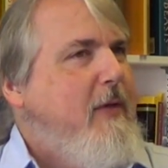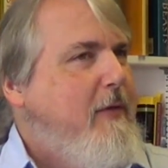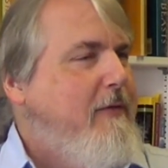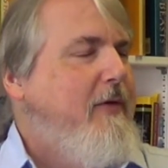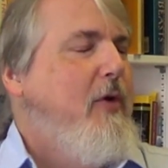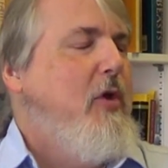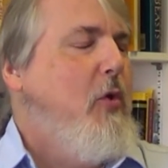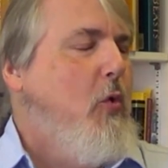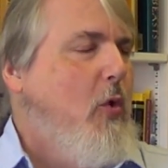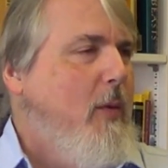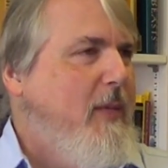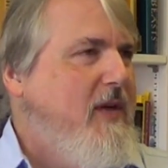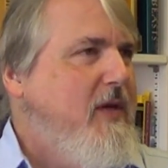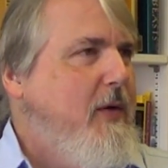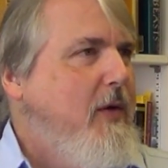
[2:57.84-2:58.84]
some other very
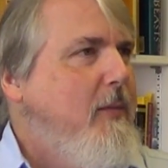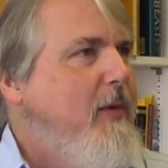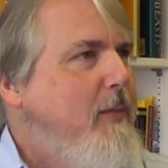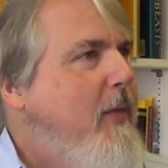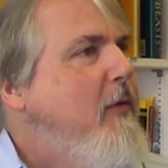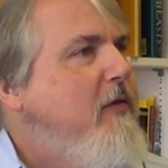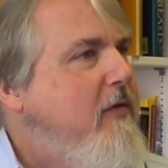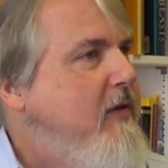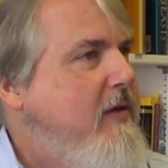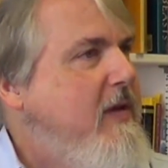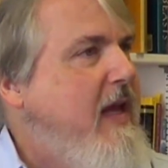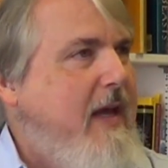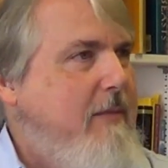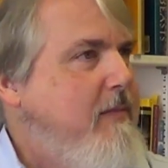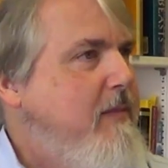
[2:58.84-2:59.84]
core material. But most of
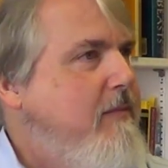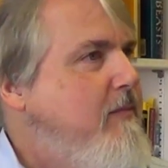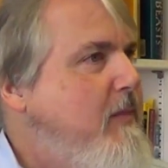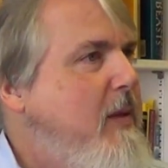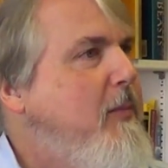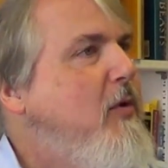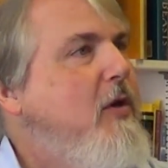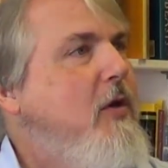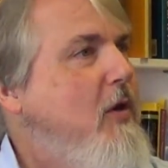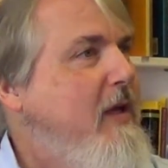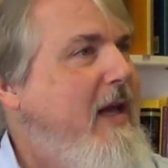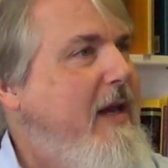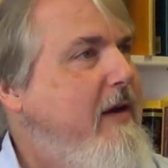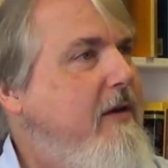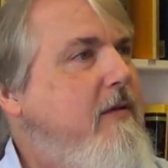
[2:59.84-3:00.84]
it, yeah, people can
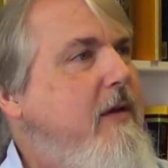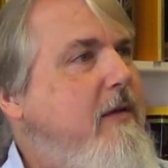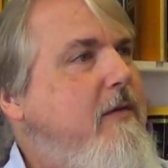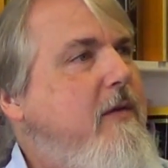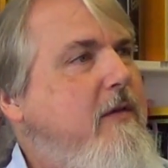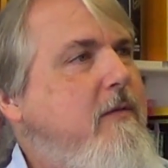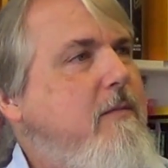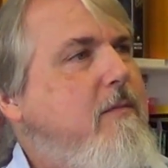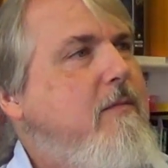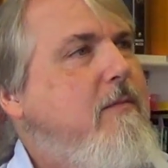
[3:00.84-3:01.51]
look at it. It's